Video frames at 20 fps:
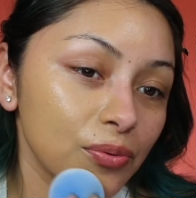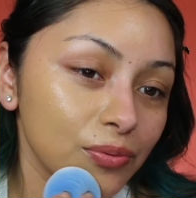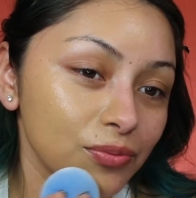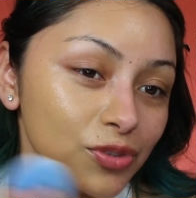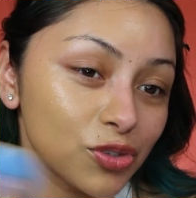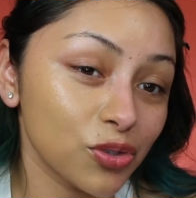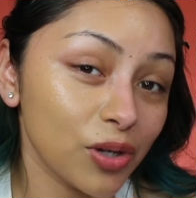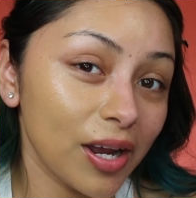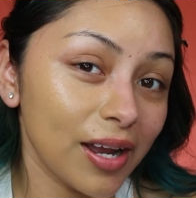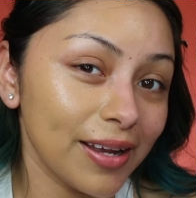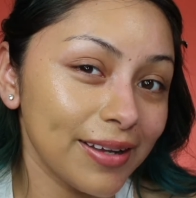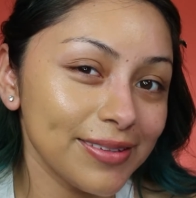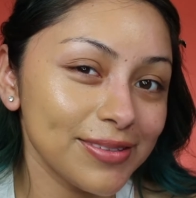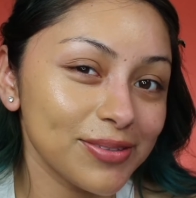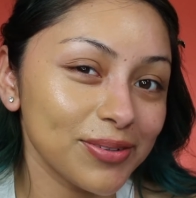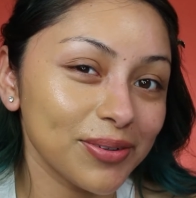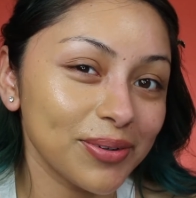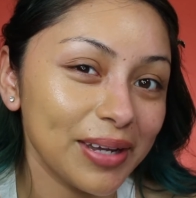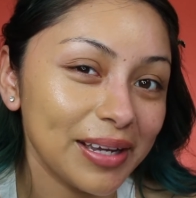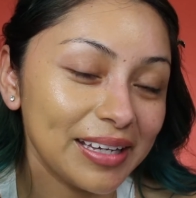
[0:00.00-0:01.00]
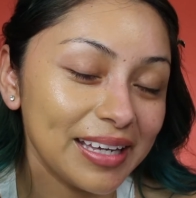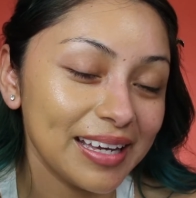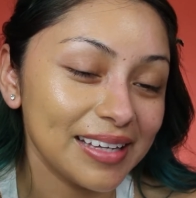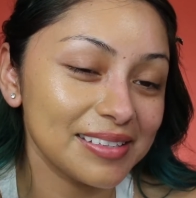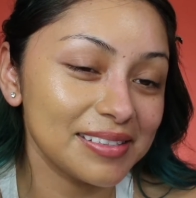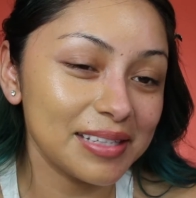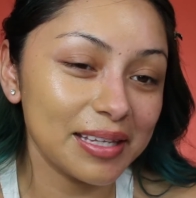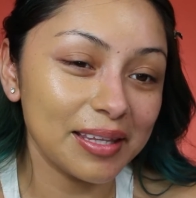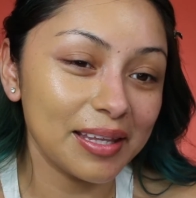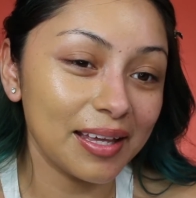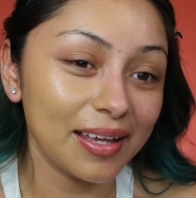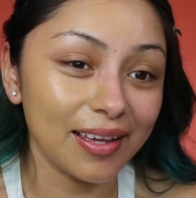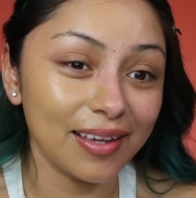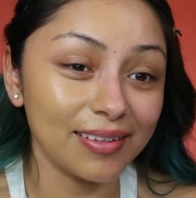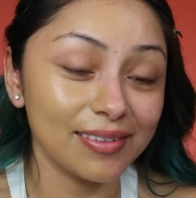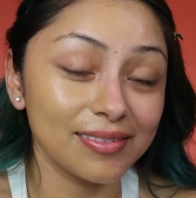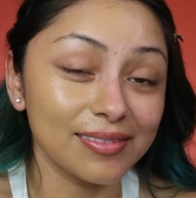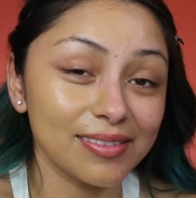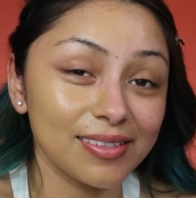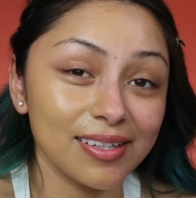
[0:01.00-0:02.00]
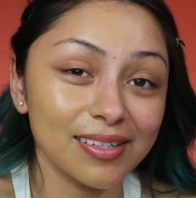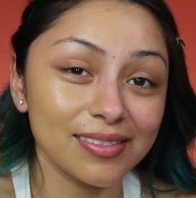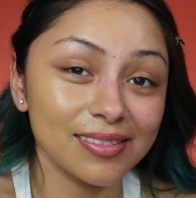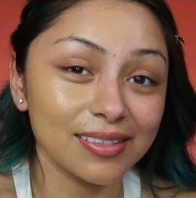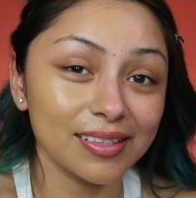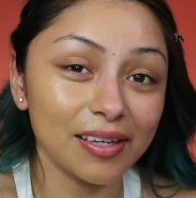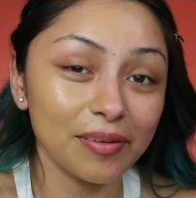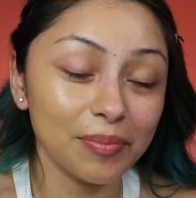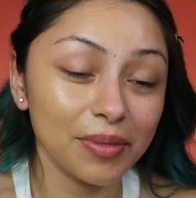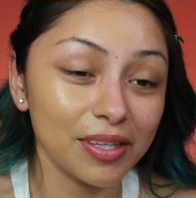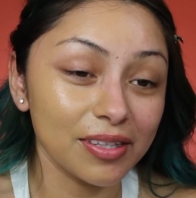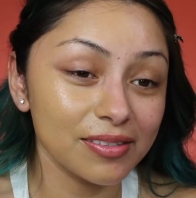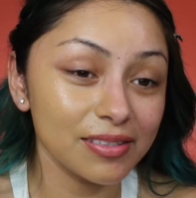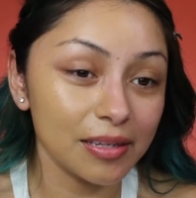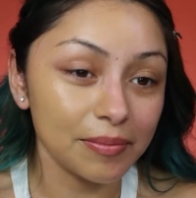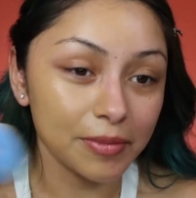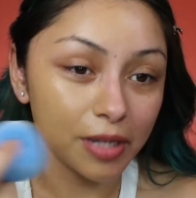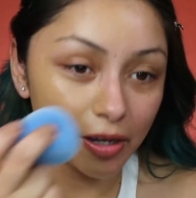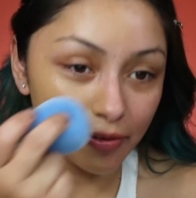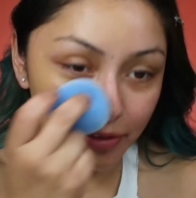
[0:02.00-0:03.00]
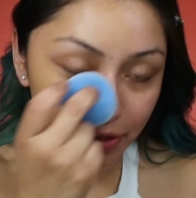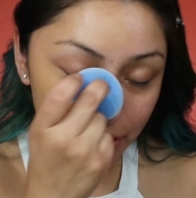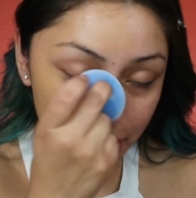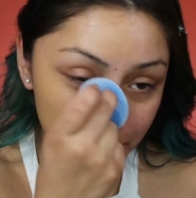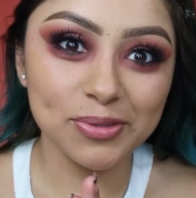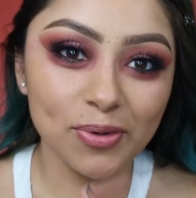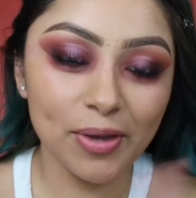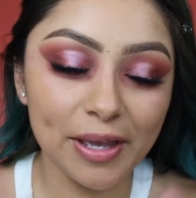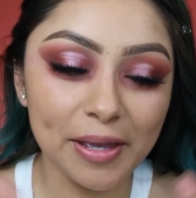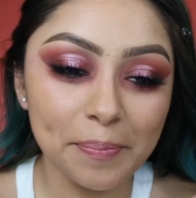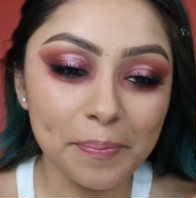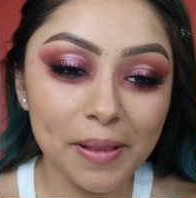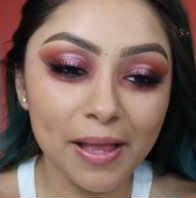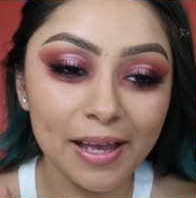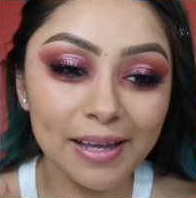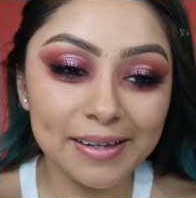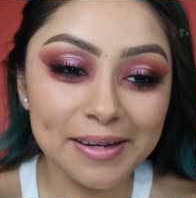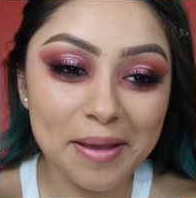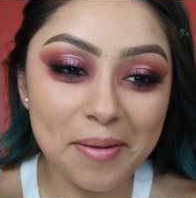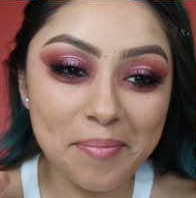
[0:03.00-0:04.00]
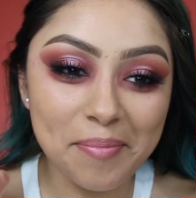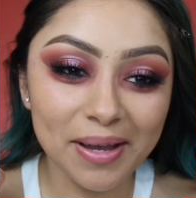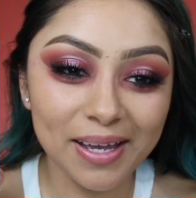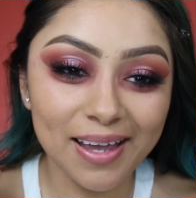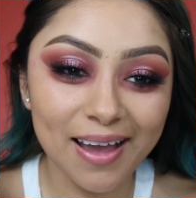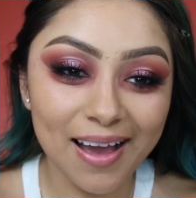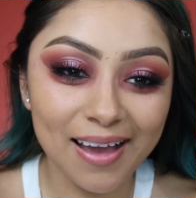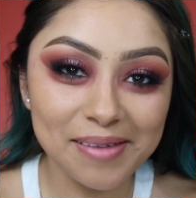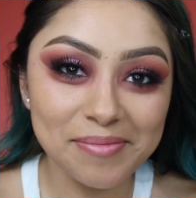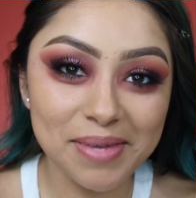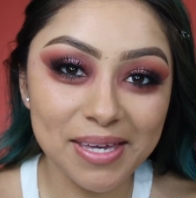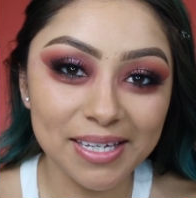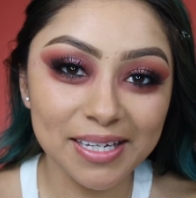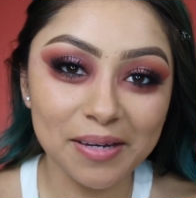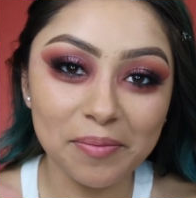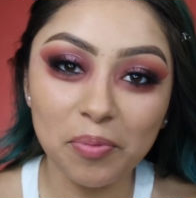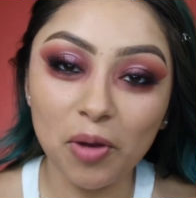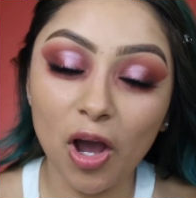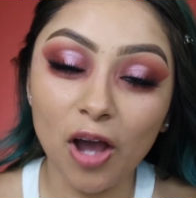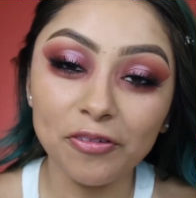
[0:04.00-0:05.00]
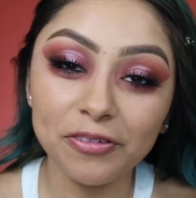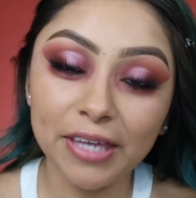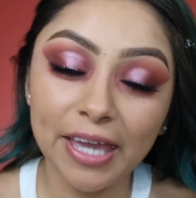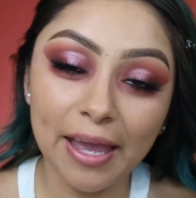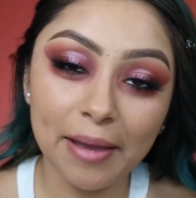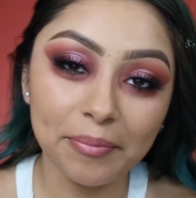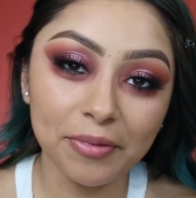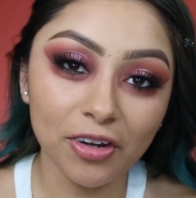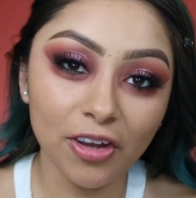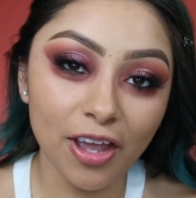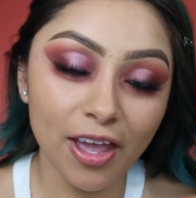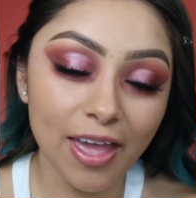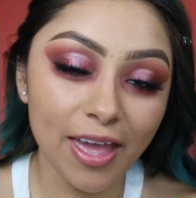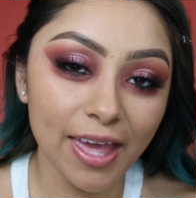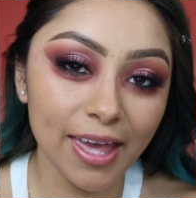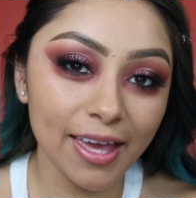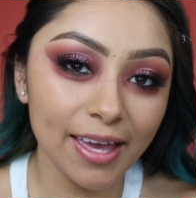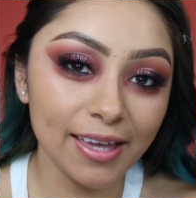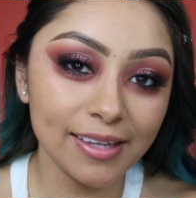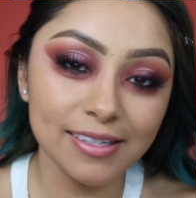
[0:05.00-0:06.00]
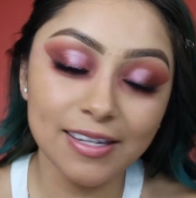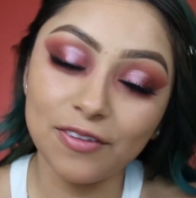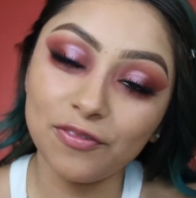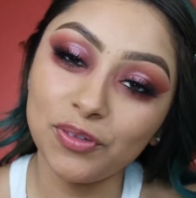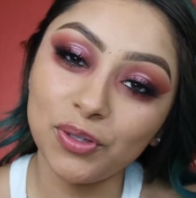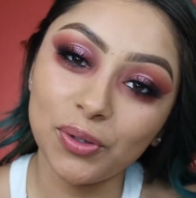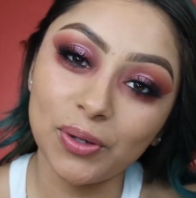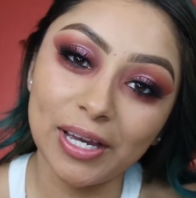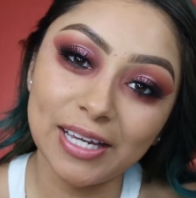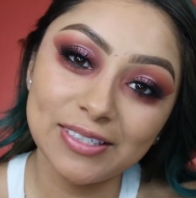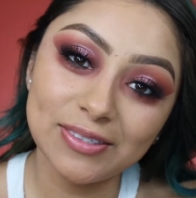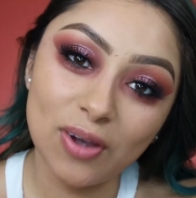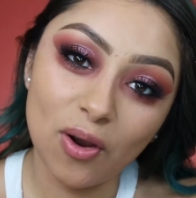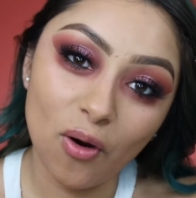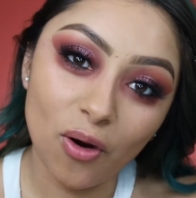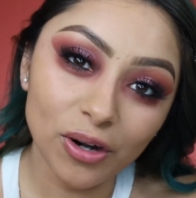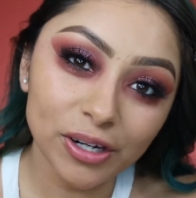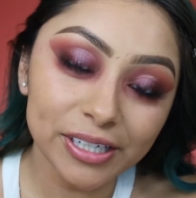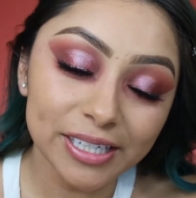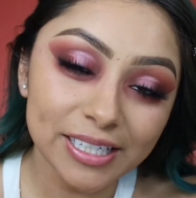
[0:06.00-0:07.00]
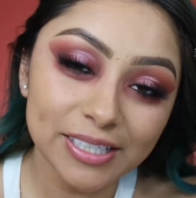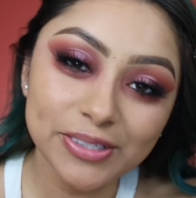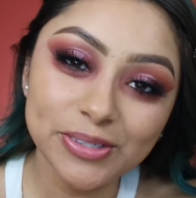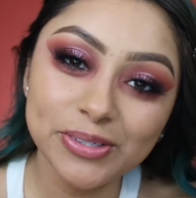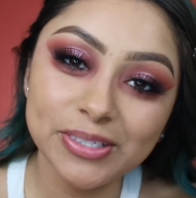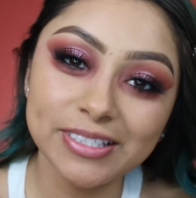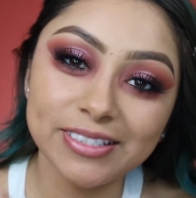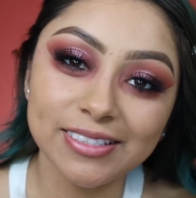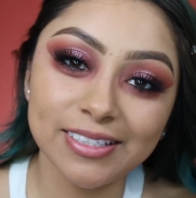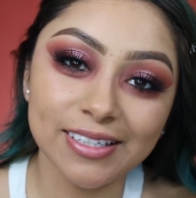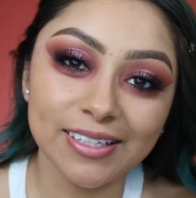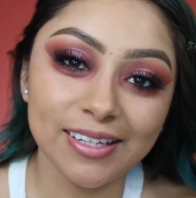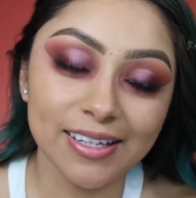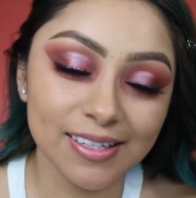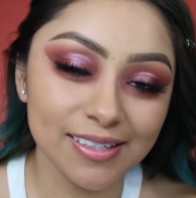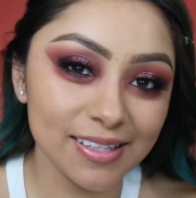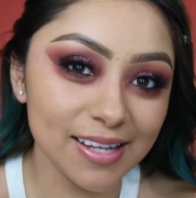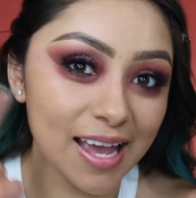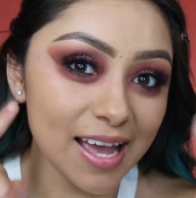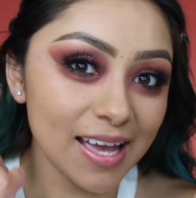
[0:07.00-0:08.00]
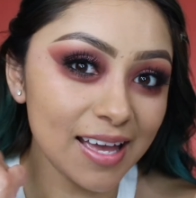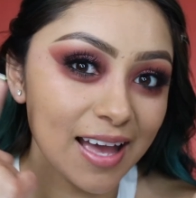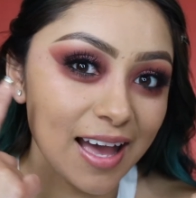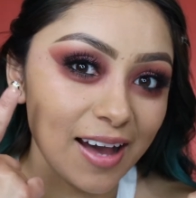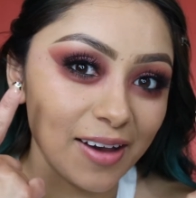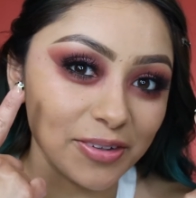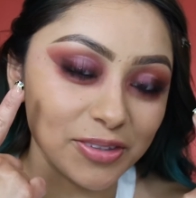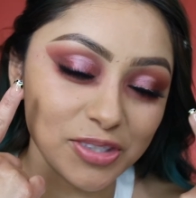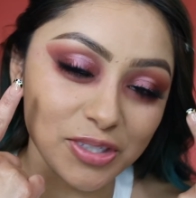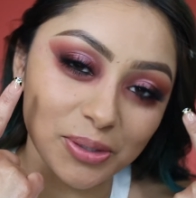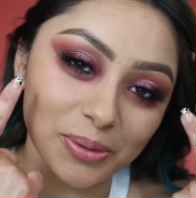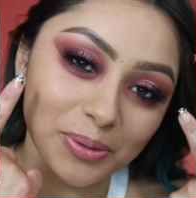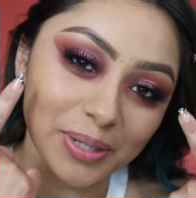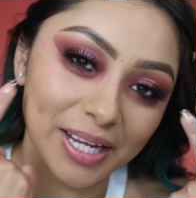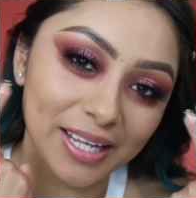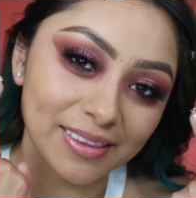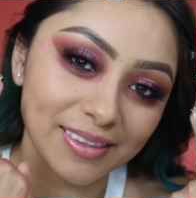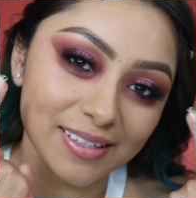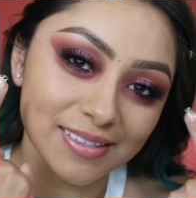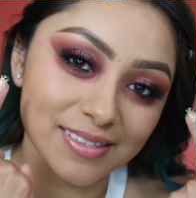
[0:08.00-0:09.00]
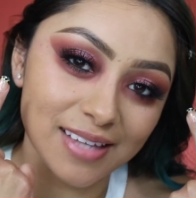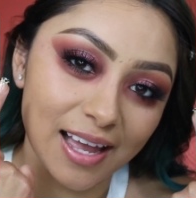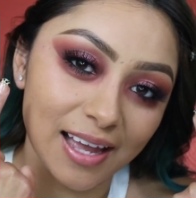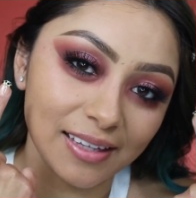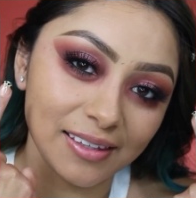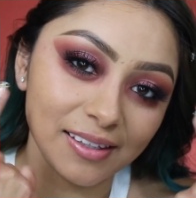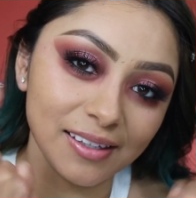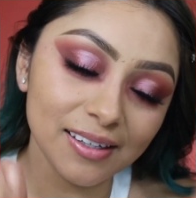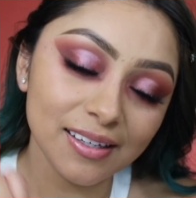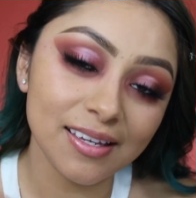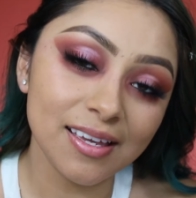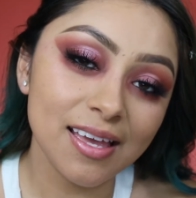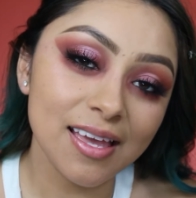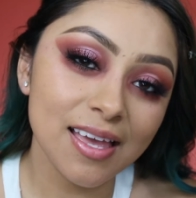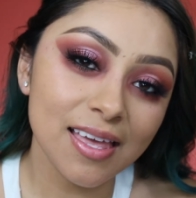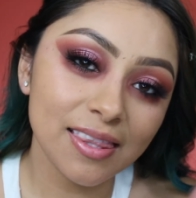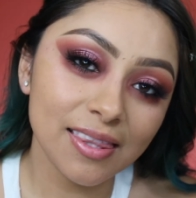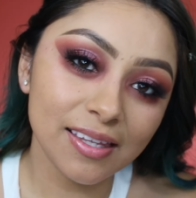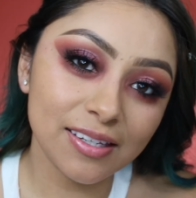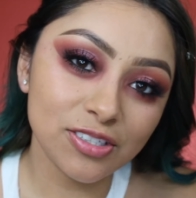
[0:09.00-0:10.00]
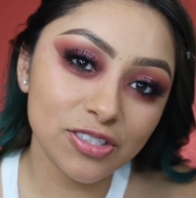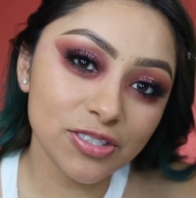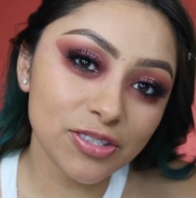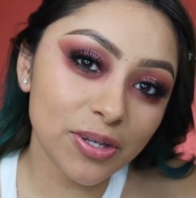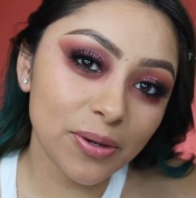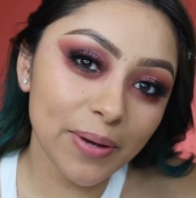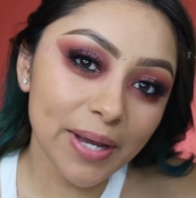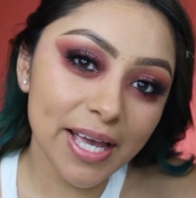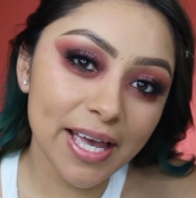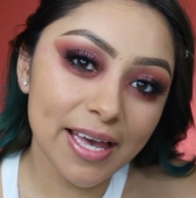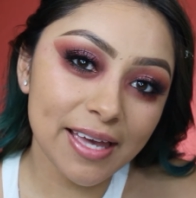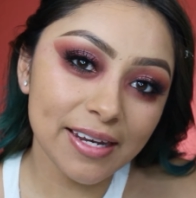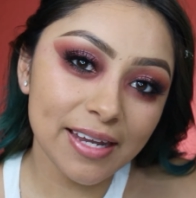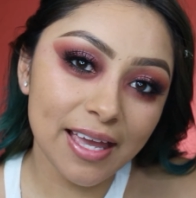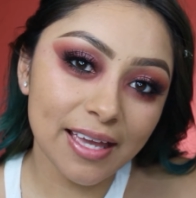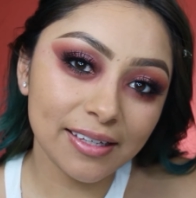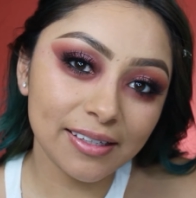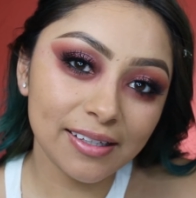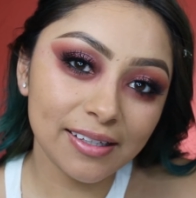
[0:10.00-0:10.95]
dry, so I can't say that it doesn't give me the same coverage. So I applied my eye makeup off camera, and if you guys are interested in how to create this eye look, then just go ahead and